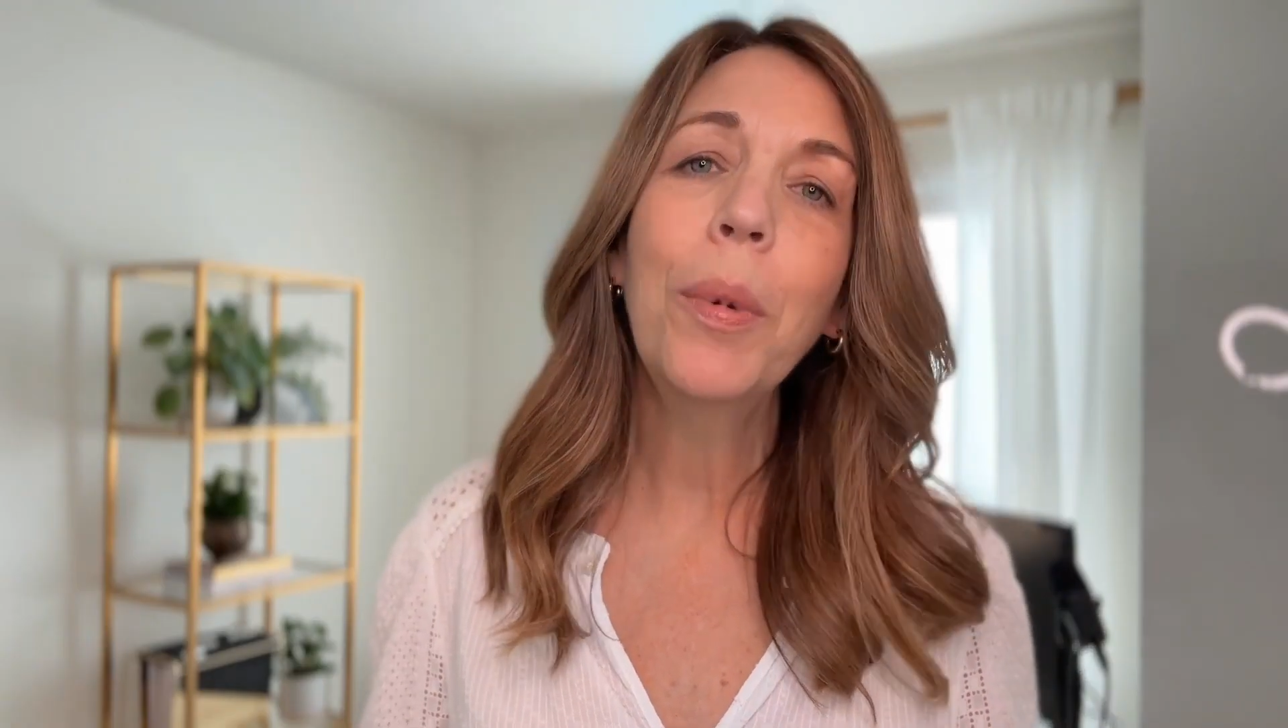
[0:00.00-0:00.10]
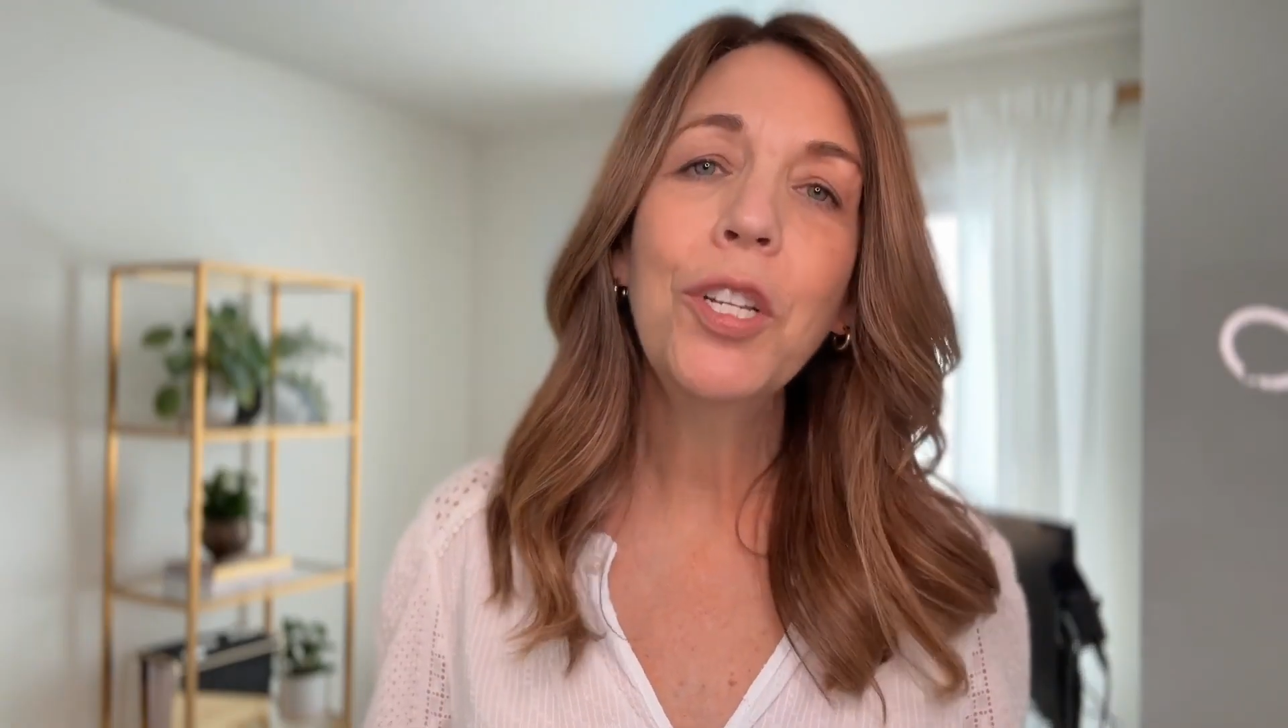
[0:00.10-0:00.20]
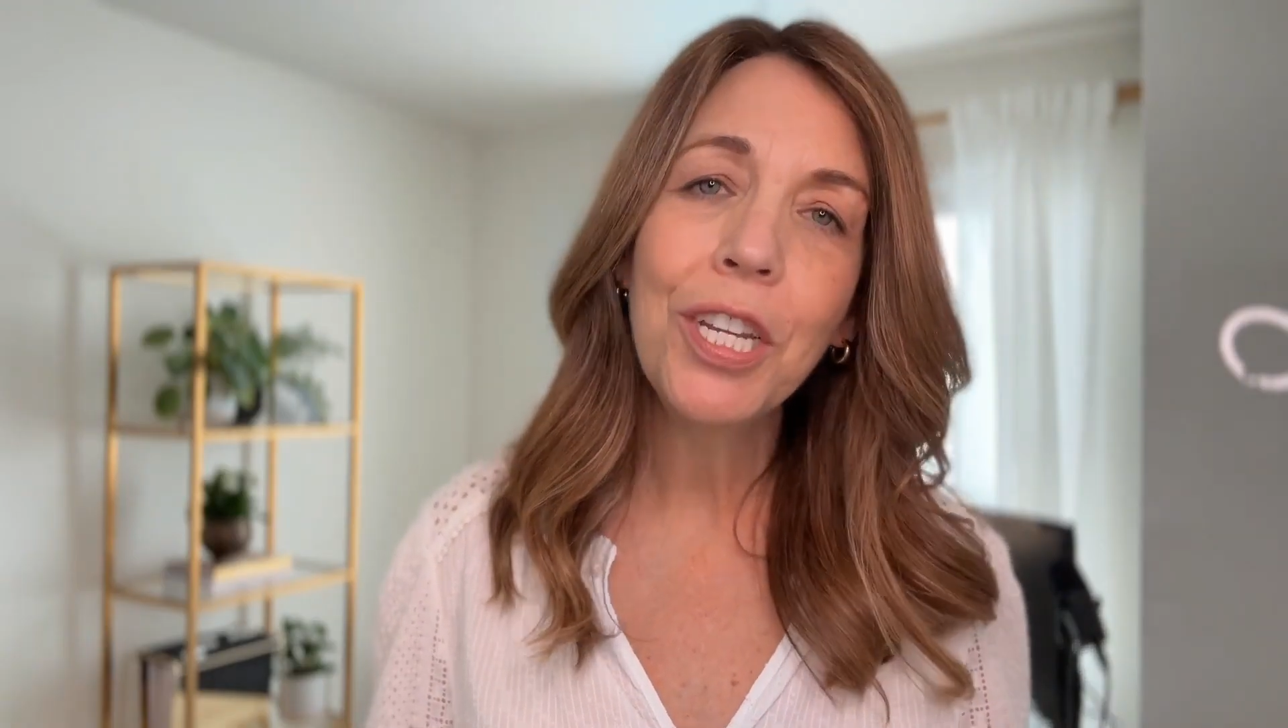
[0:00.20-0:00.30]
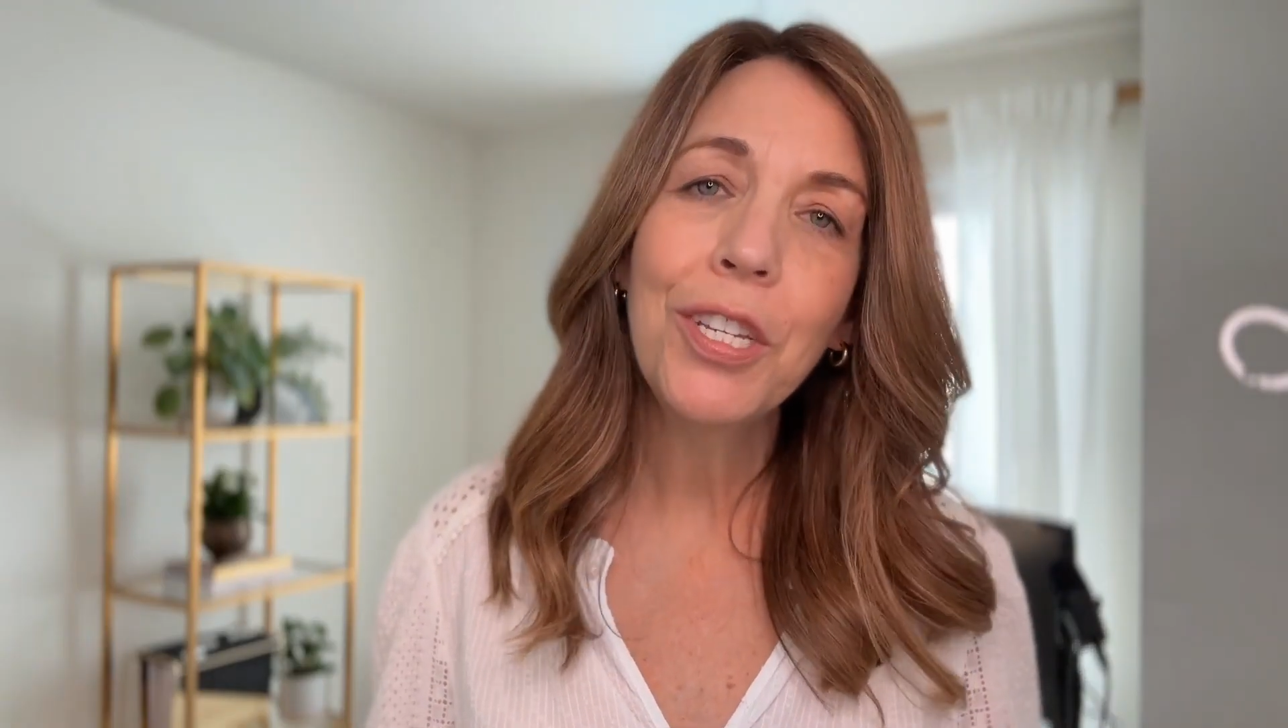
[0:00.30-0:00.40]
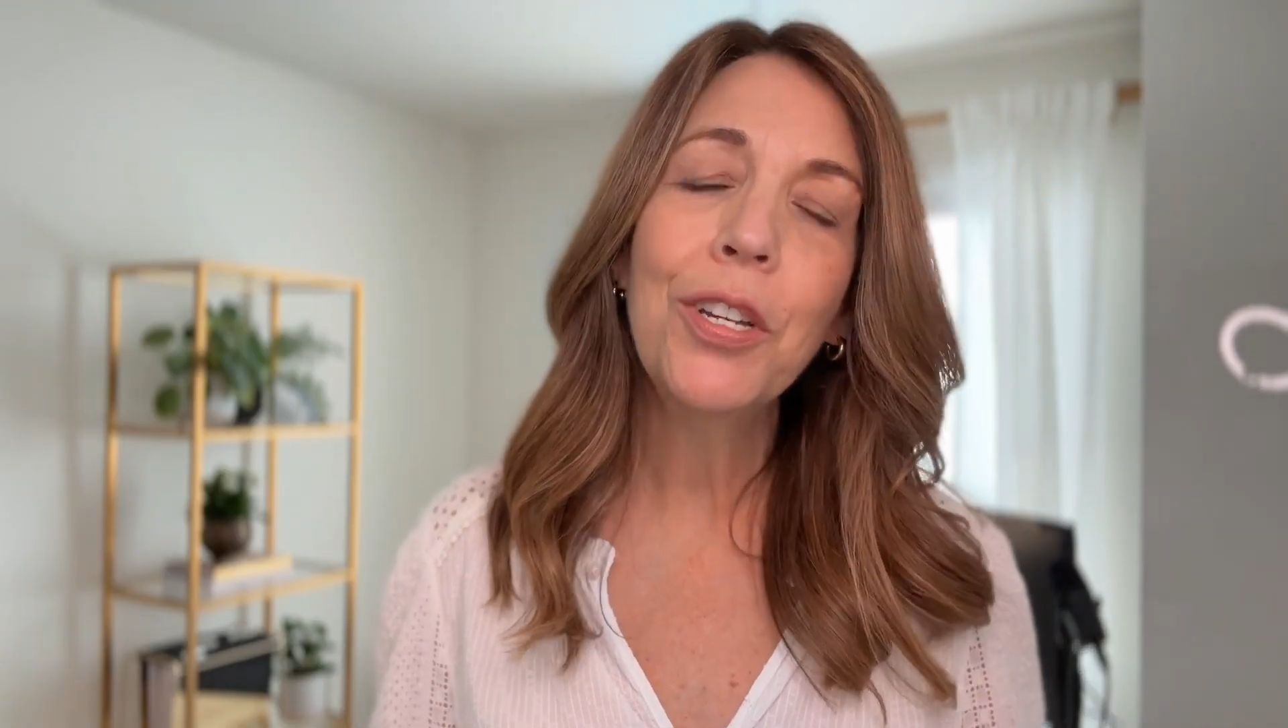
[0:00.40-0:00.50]

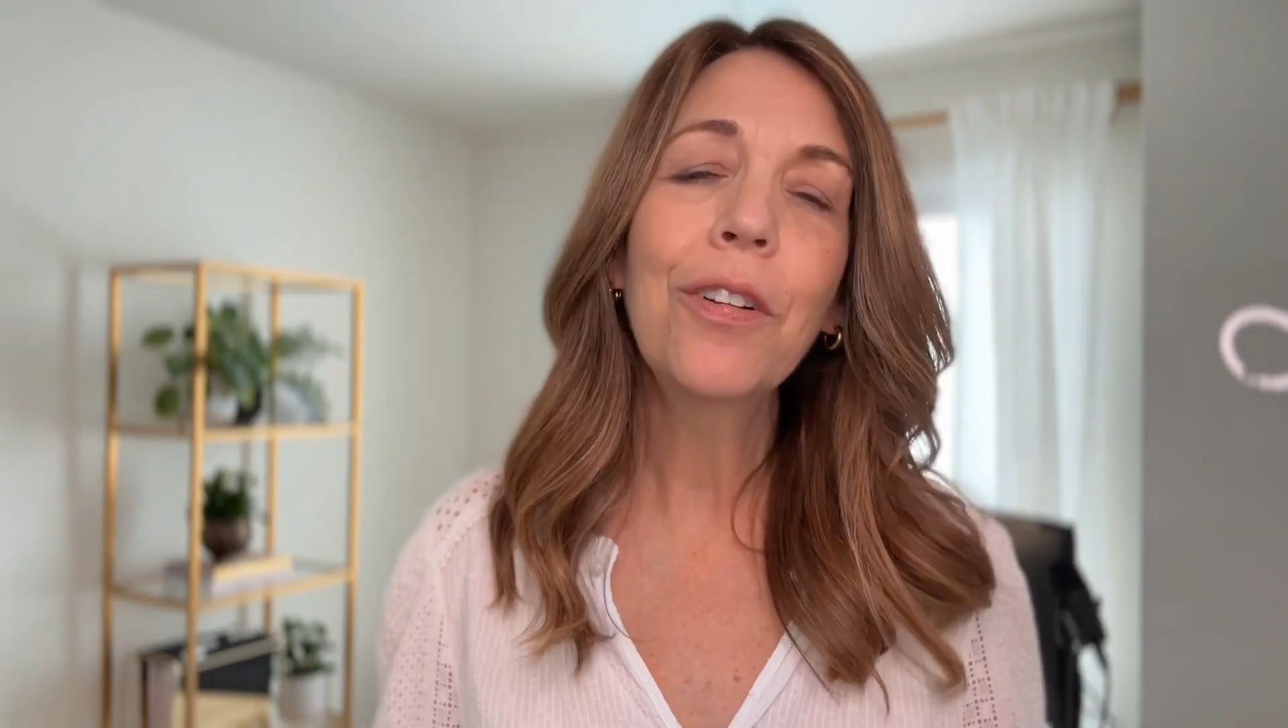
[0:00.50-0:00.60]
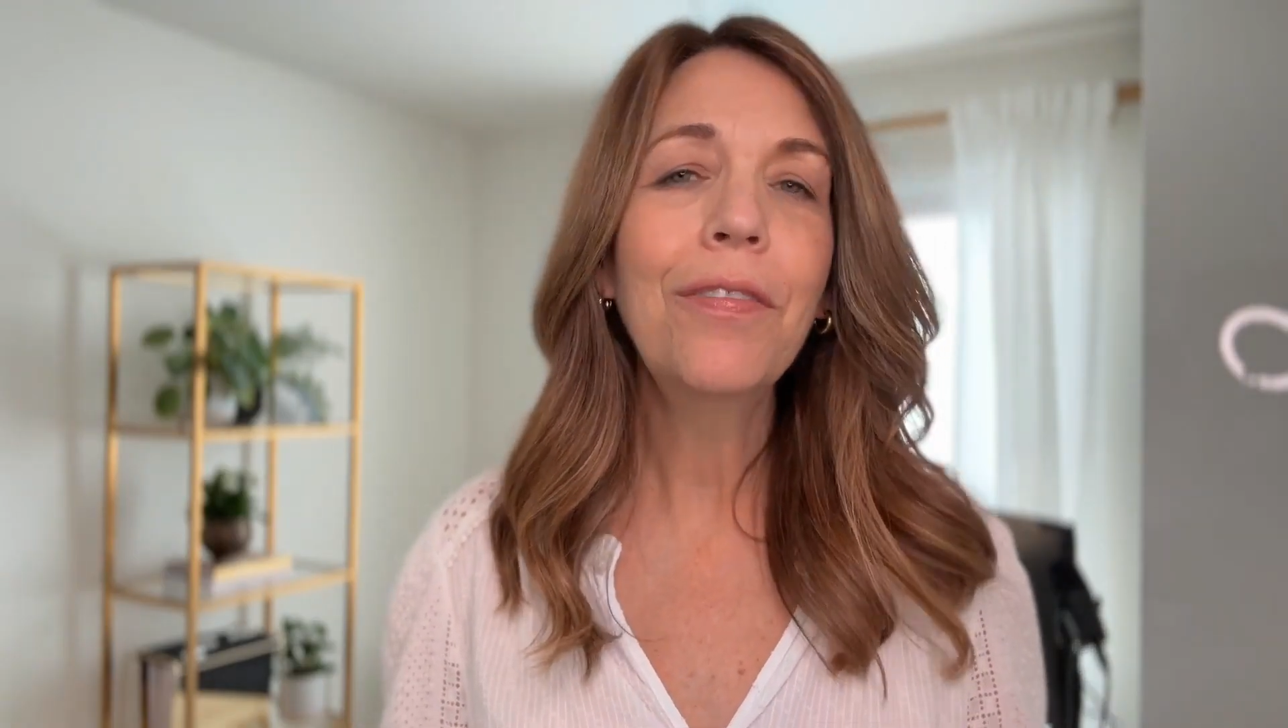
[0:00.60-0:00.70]
much easier